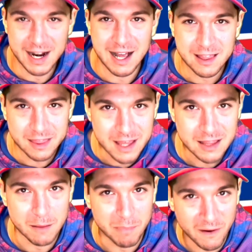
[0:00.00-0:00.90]
and I think
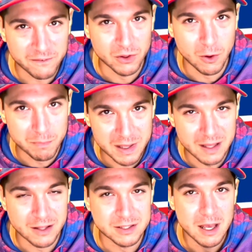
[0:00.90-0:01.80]
the Buffalo
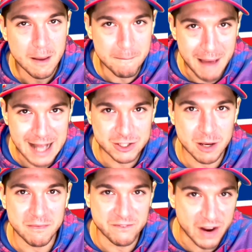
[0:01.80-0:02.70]
Bills match
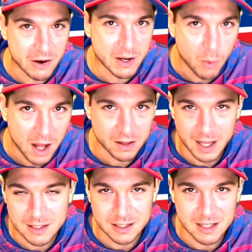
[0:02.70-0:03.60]
up very well
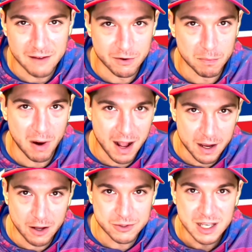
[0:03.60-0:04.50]
against the Denver
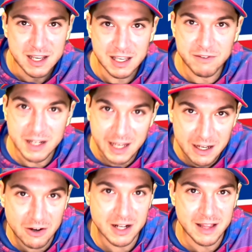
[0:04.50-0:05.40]
Broncos. Even
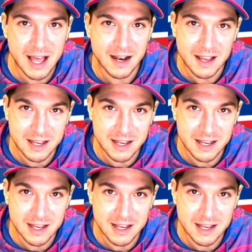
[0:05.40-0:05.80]
hearing that